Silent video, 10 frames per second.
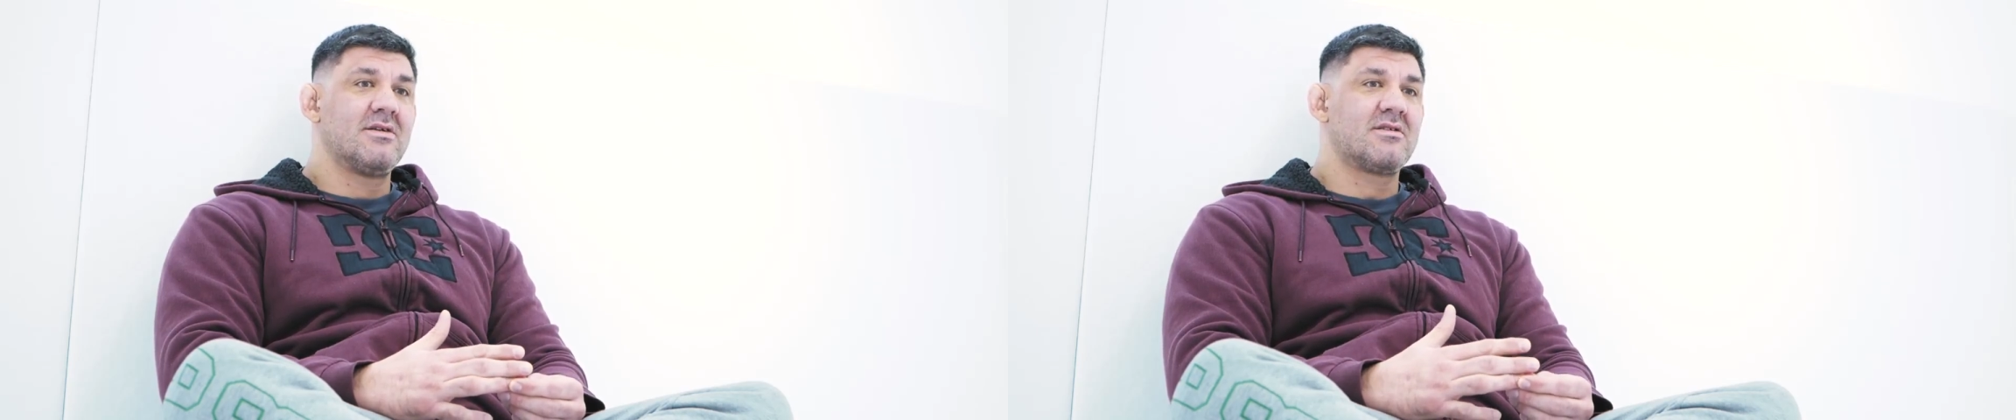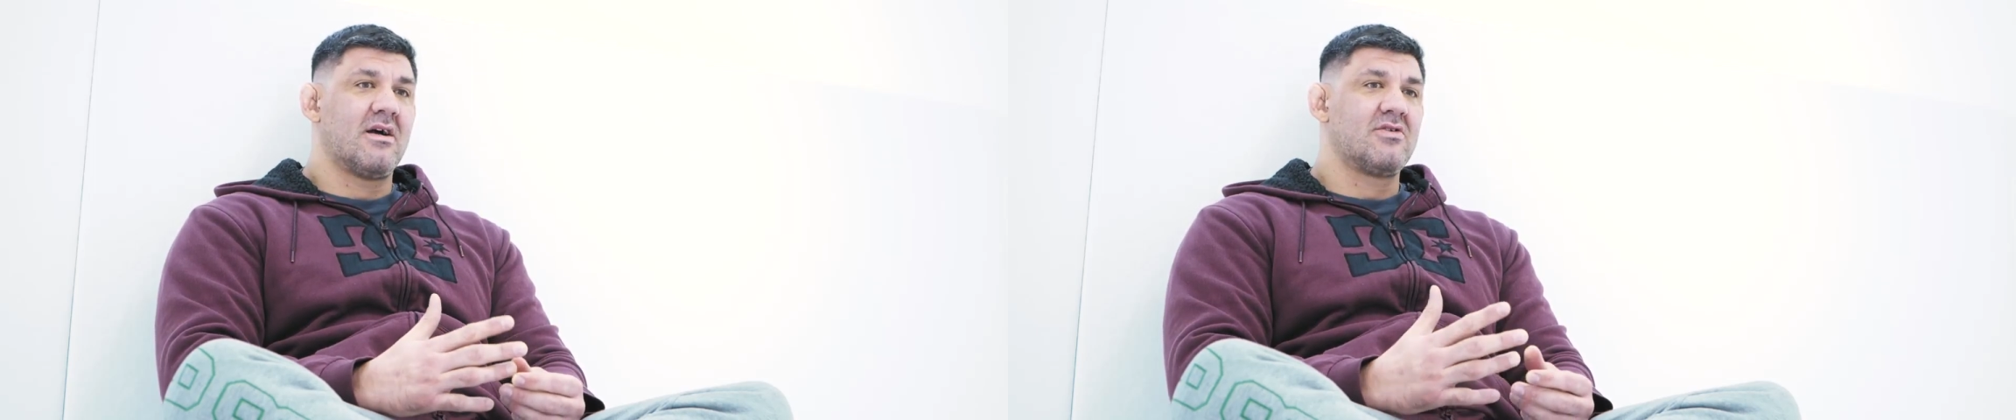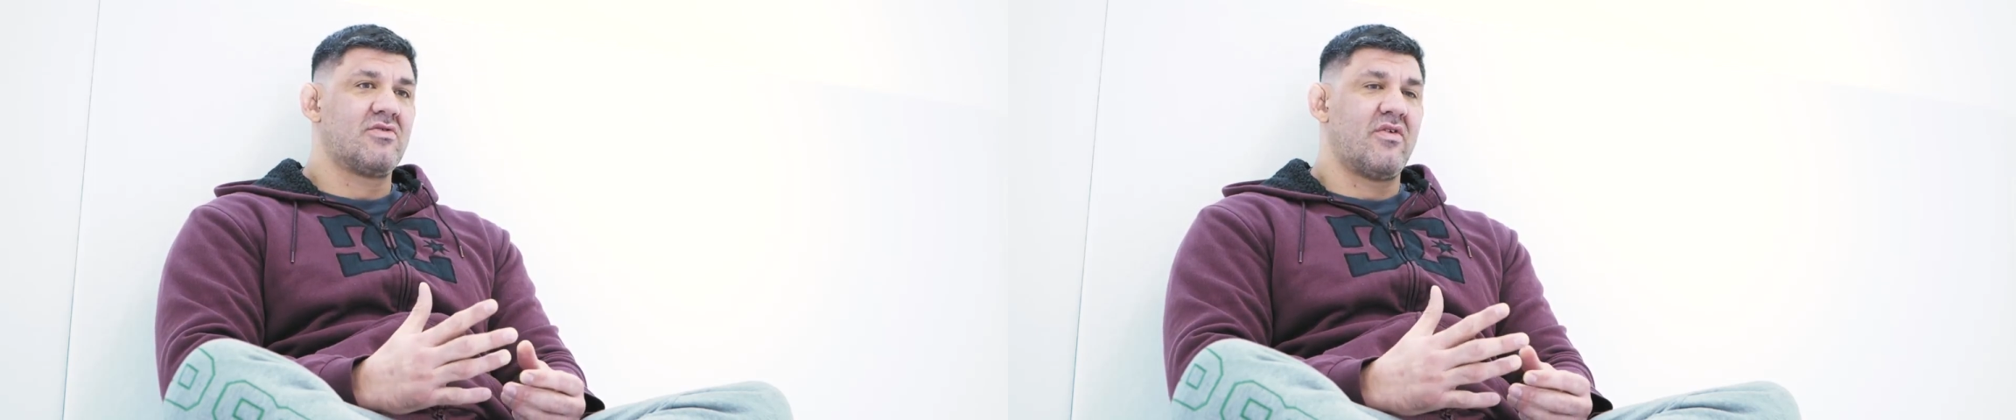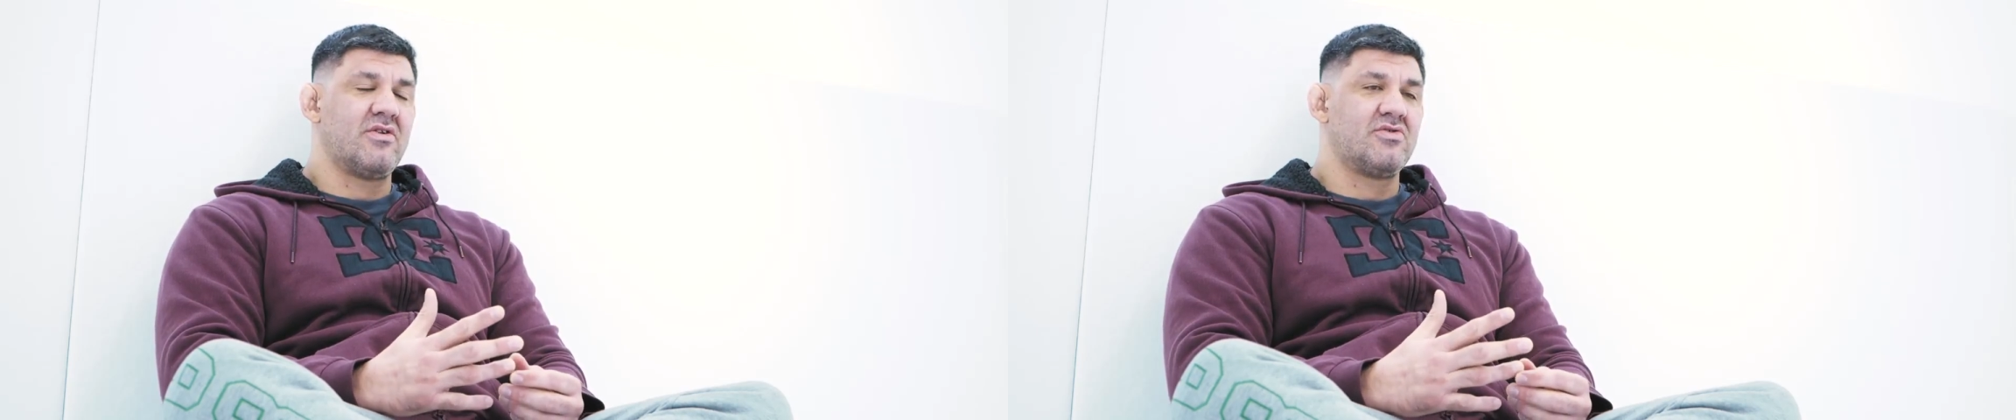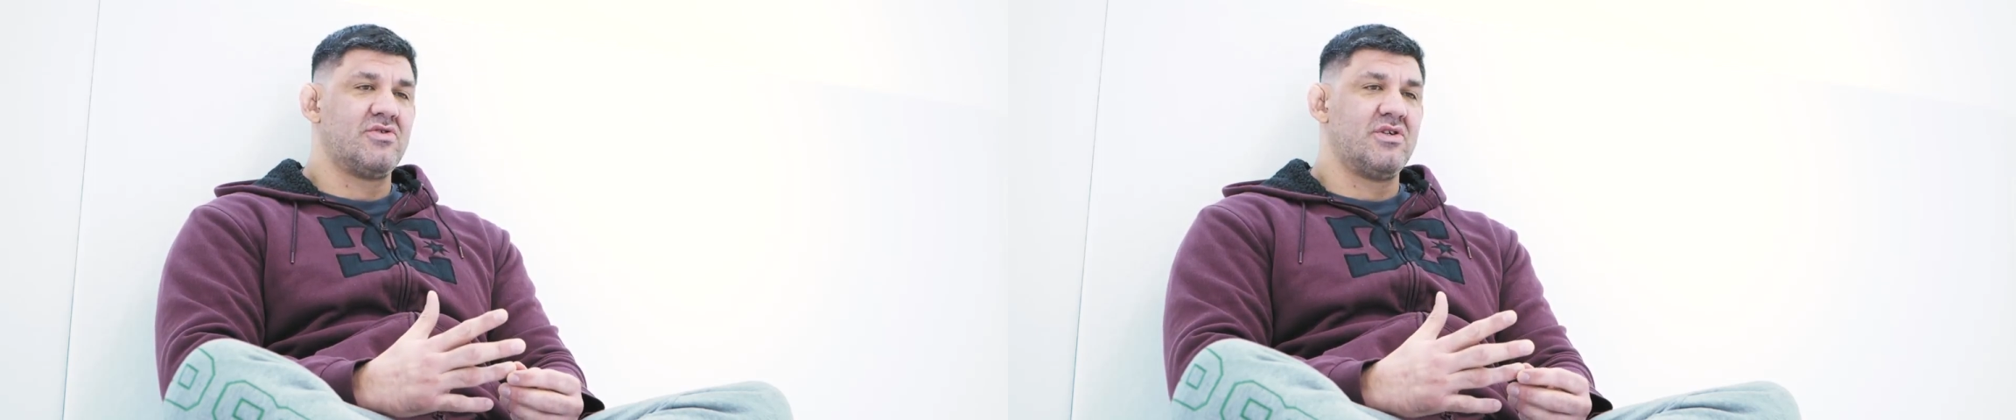started
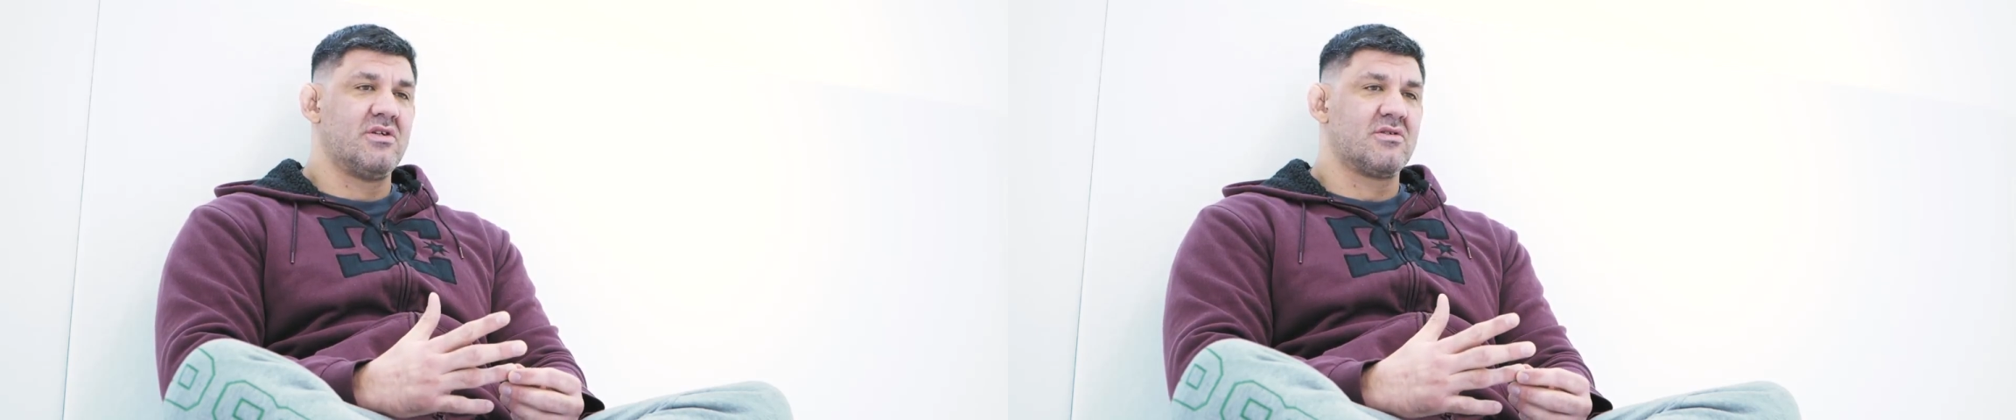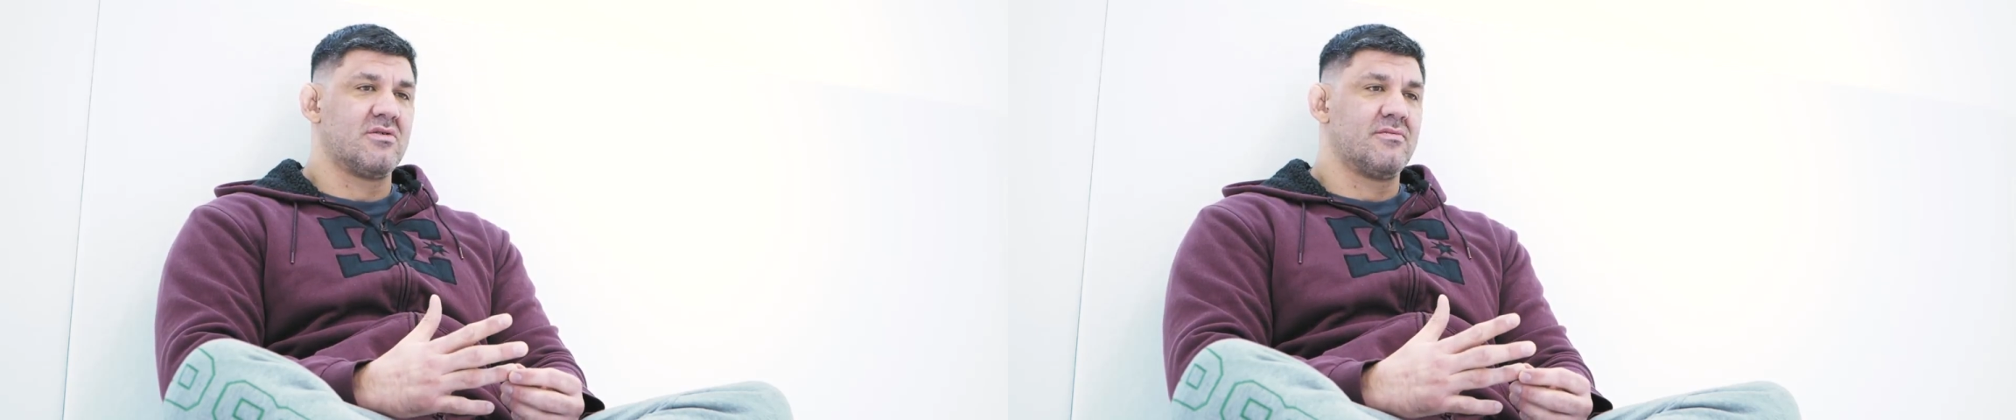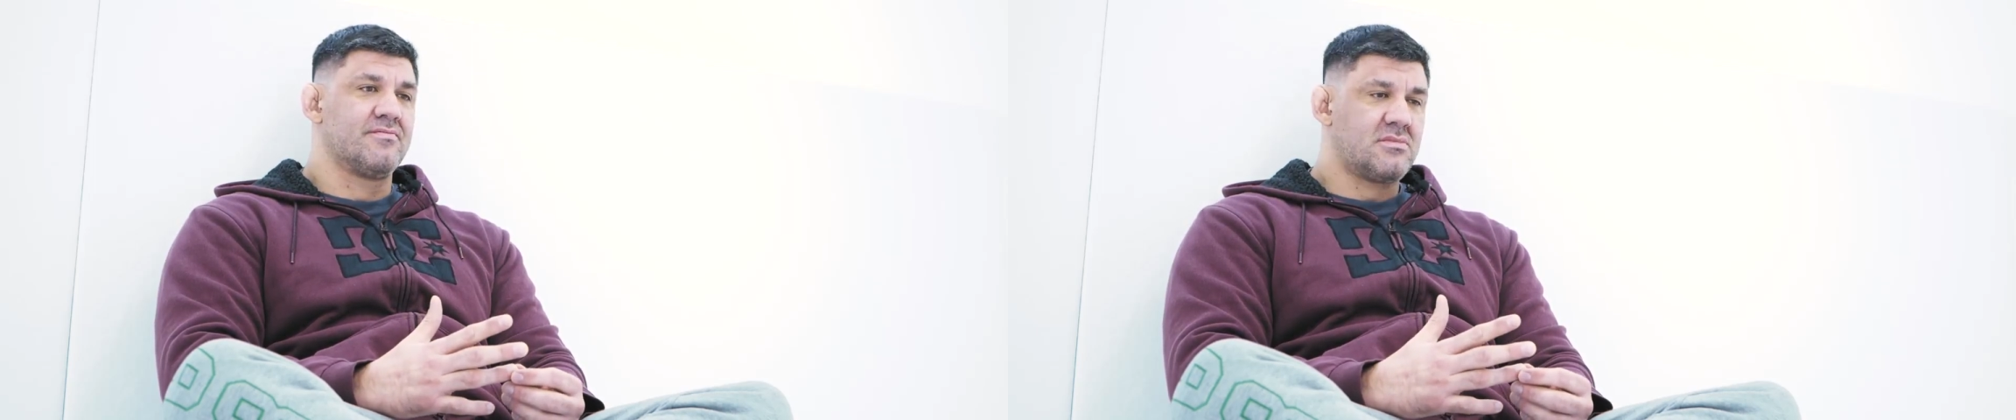training jiu-jitsu,